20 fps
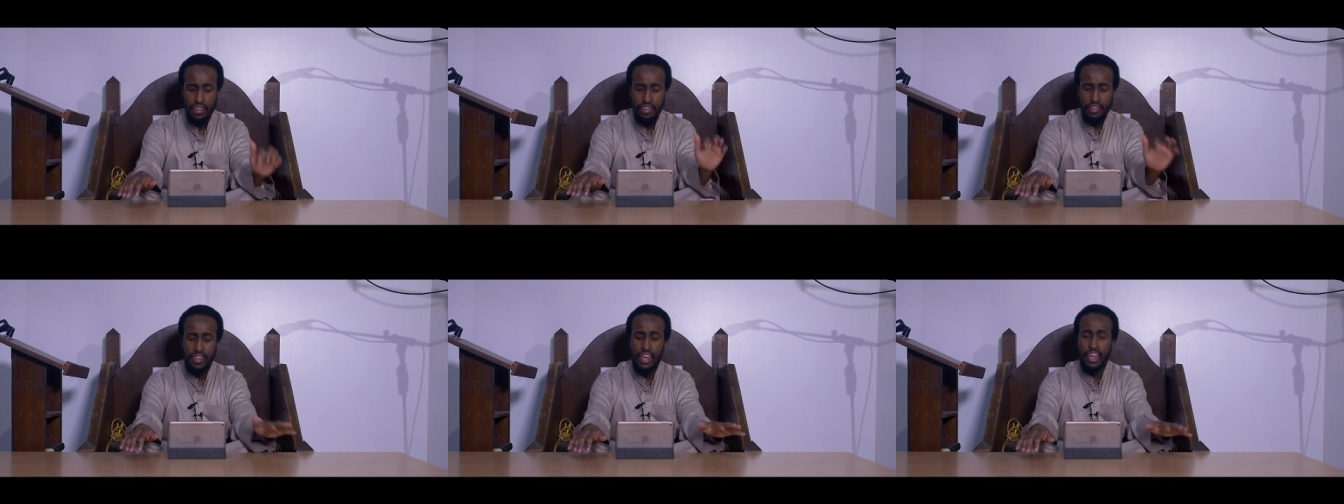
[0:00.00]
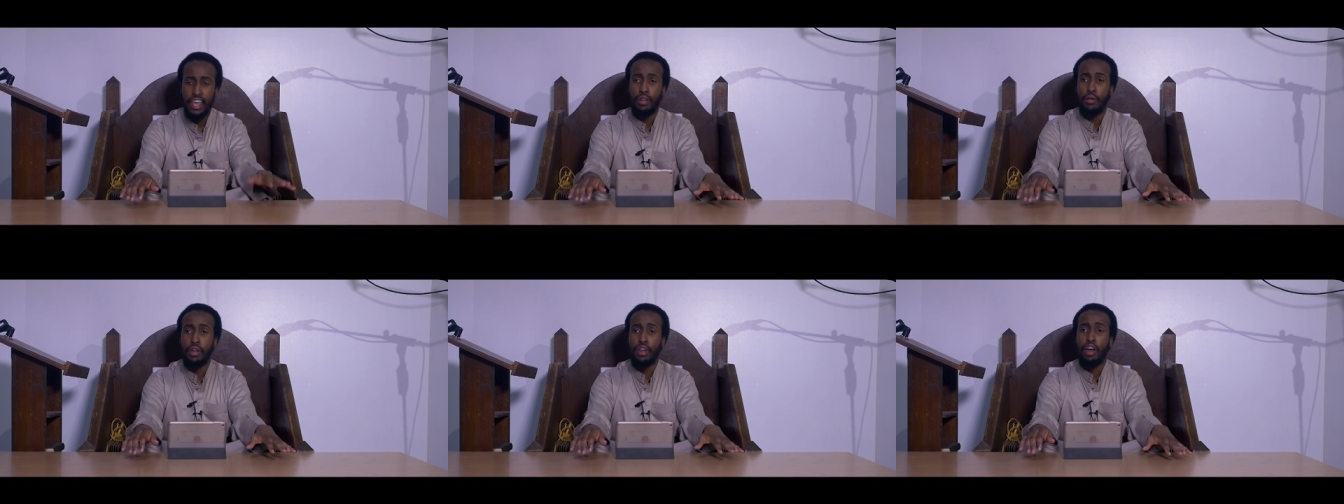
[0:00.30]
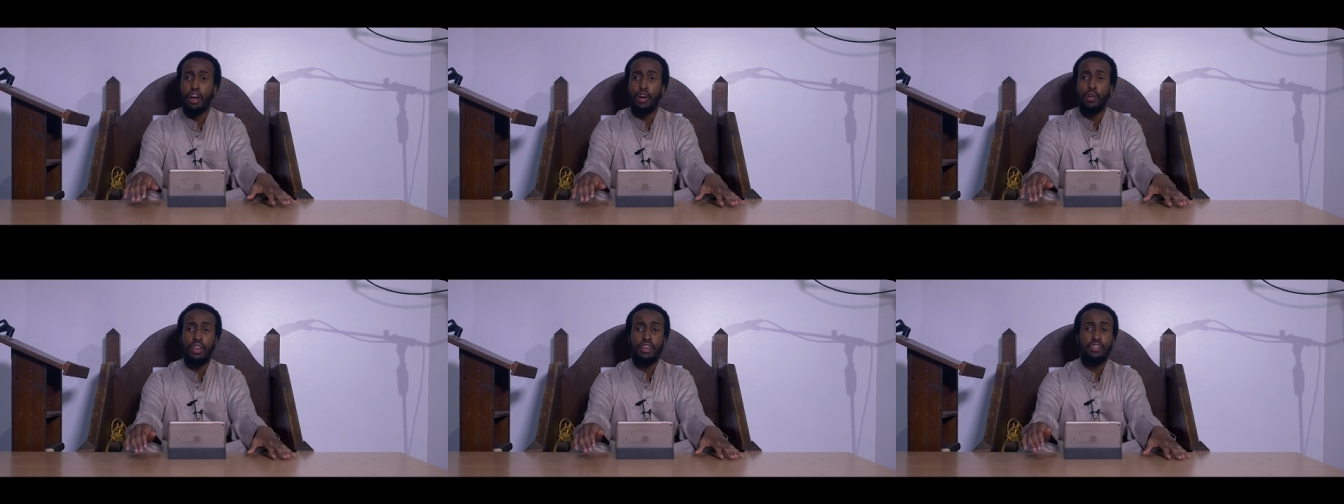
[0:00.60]
The second
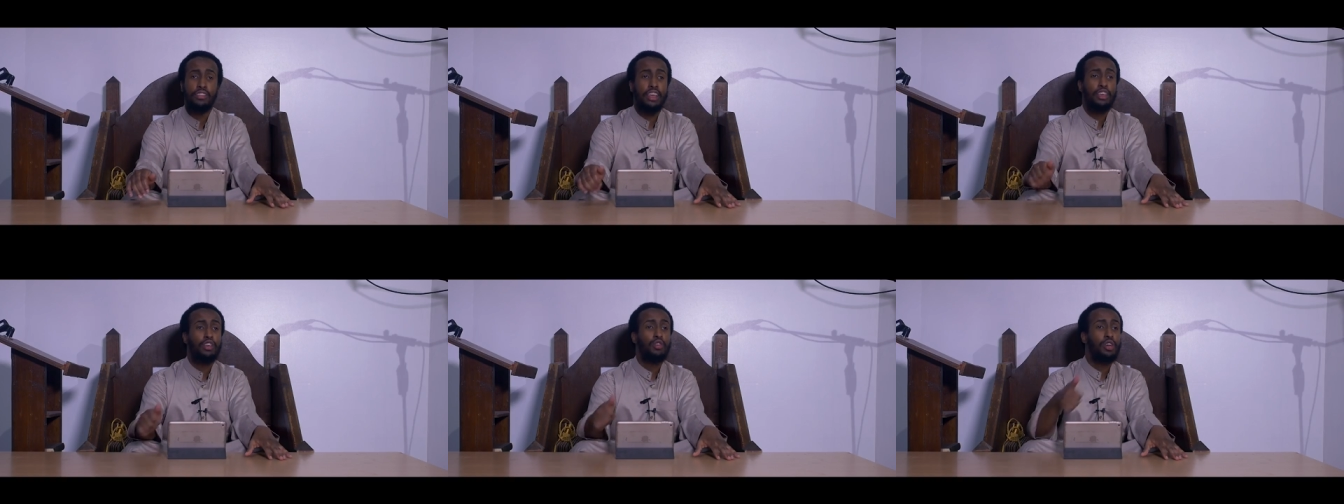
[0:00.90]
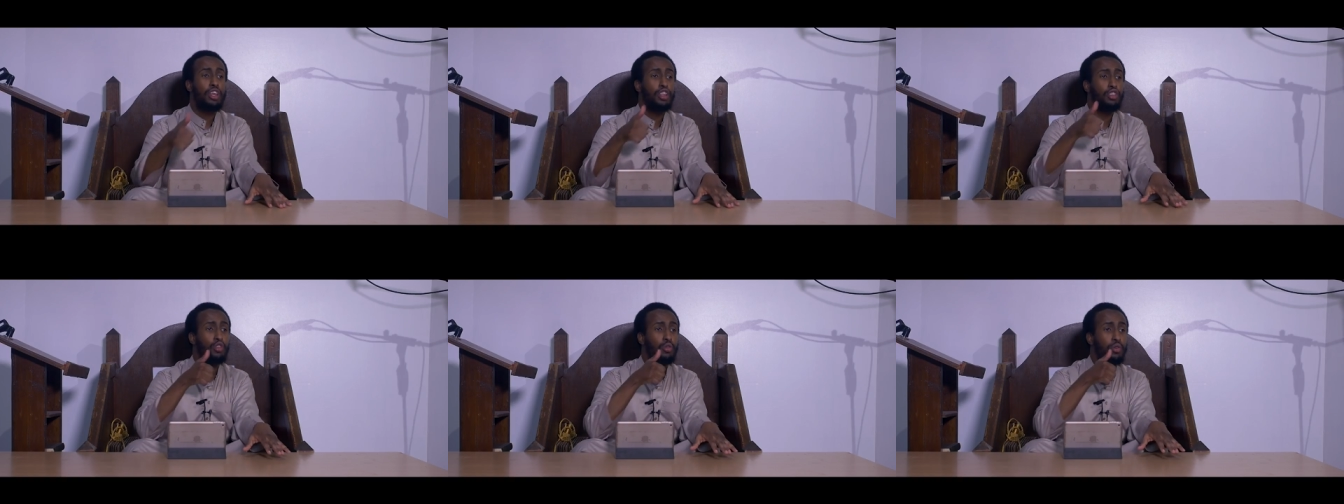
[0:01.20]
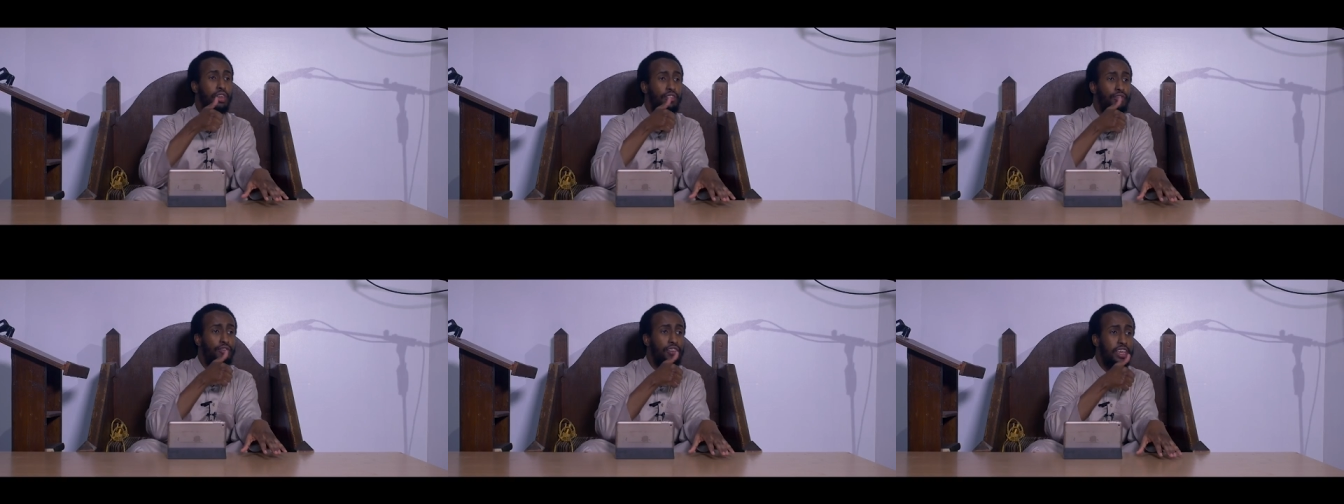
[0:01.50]
one, qawl, is that you can
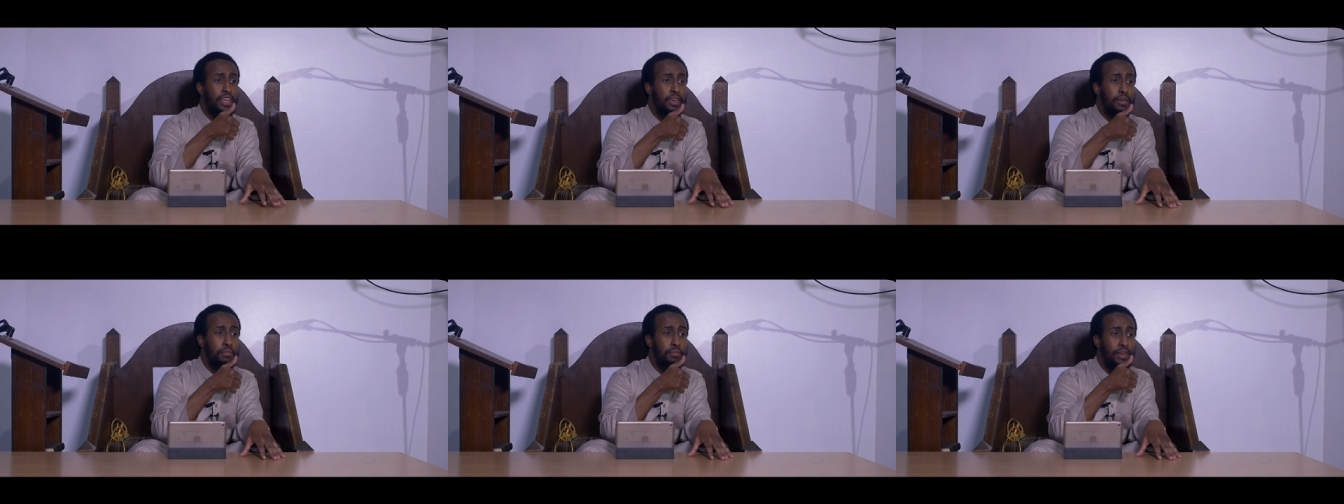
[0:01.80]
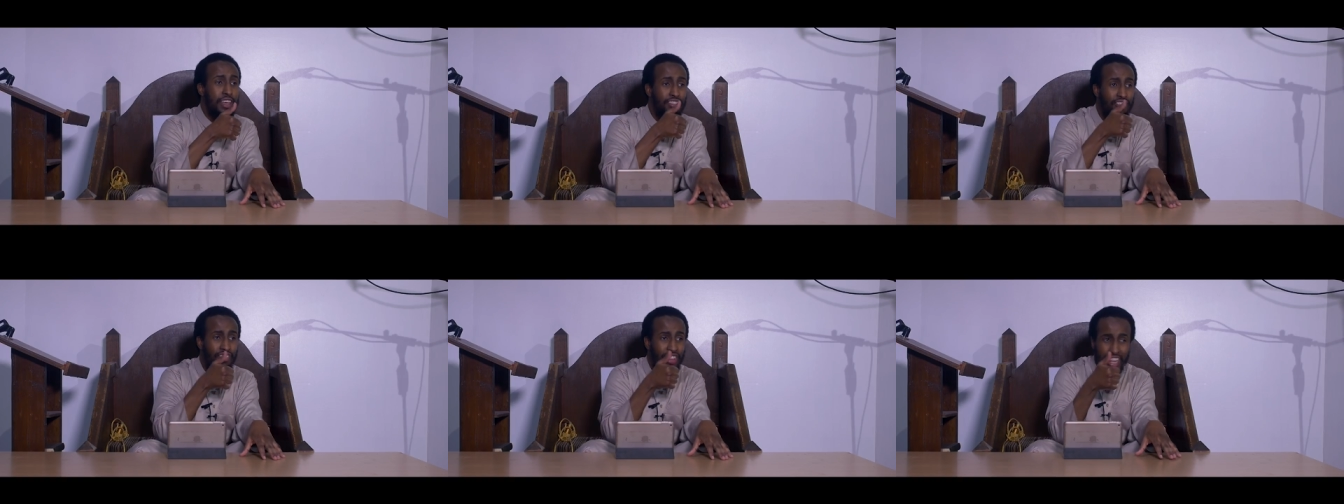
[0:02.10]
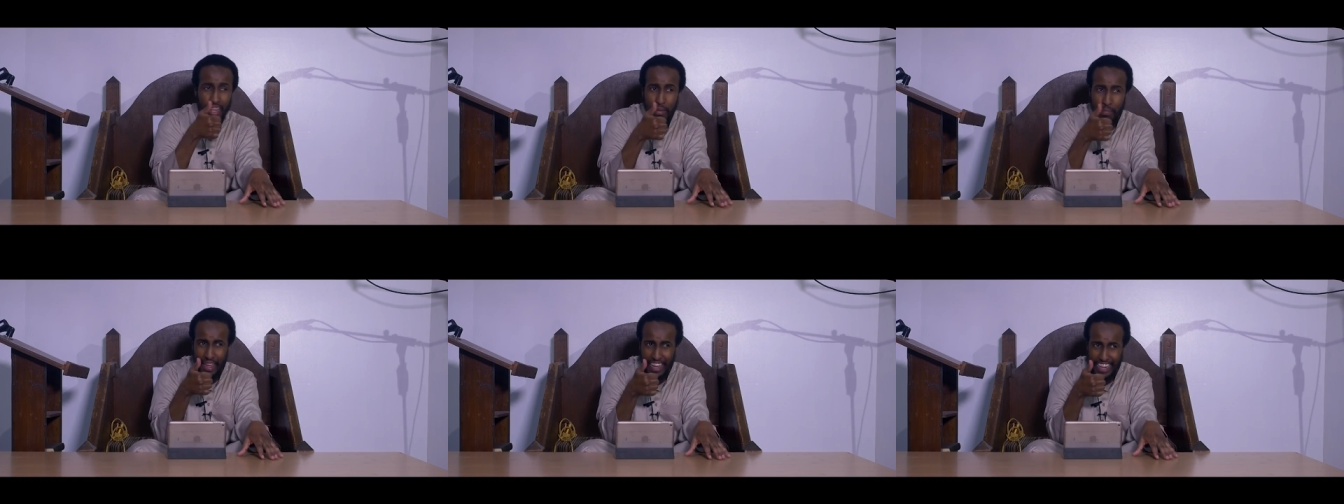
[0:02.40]
do it fi
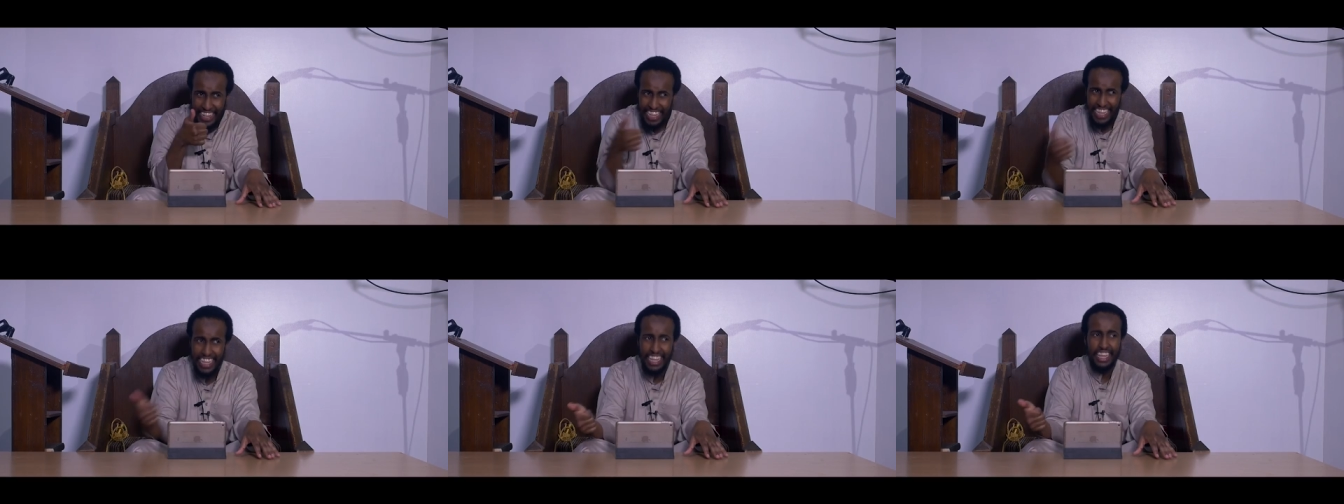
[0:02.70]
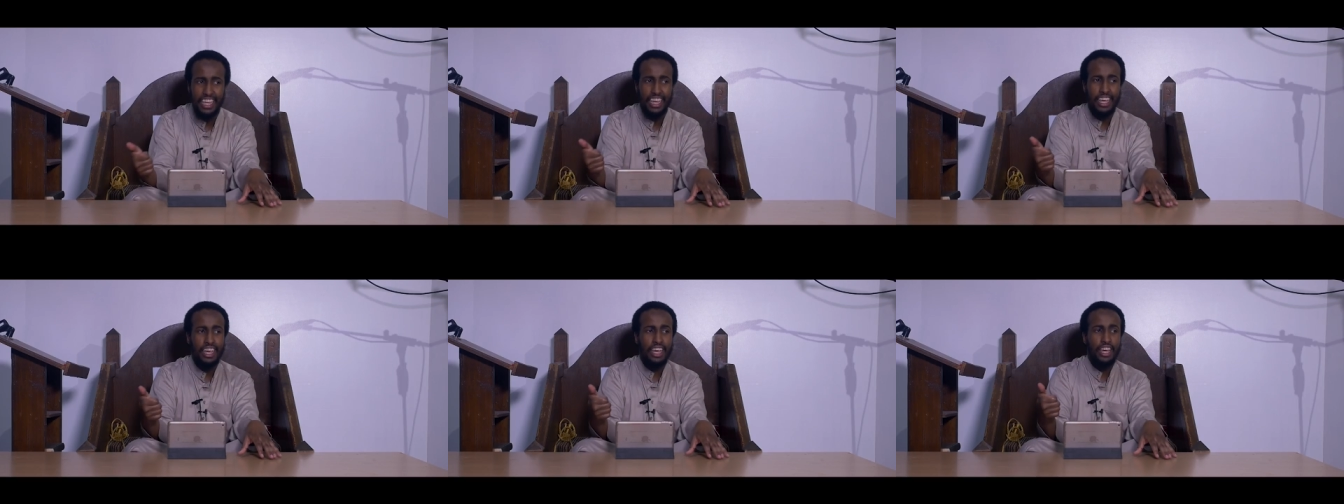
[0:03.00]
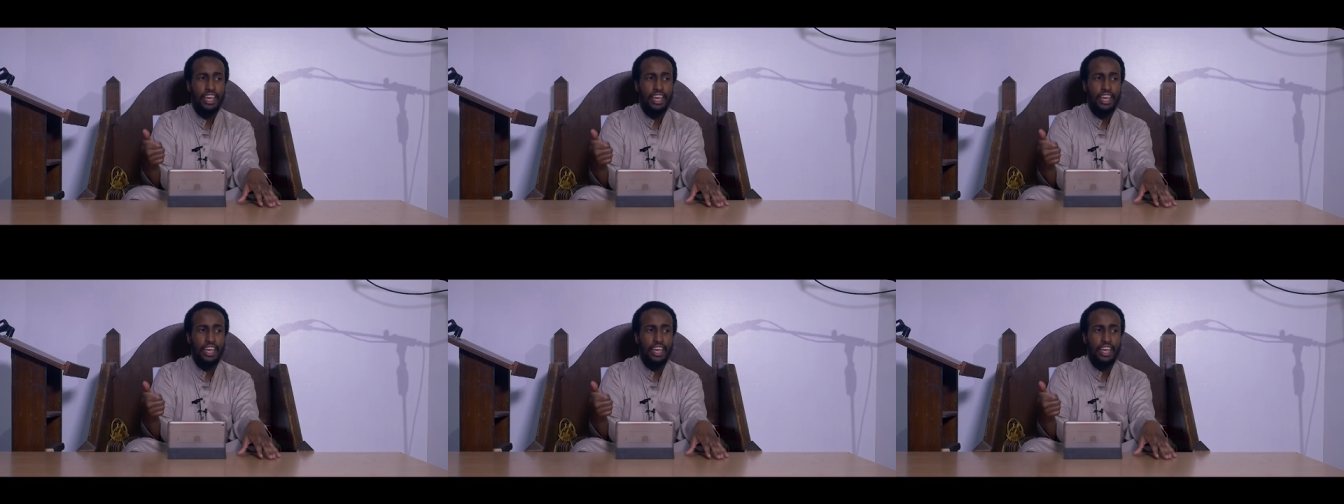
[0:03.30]
masjid baytihi.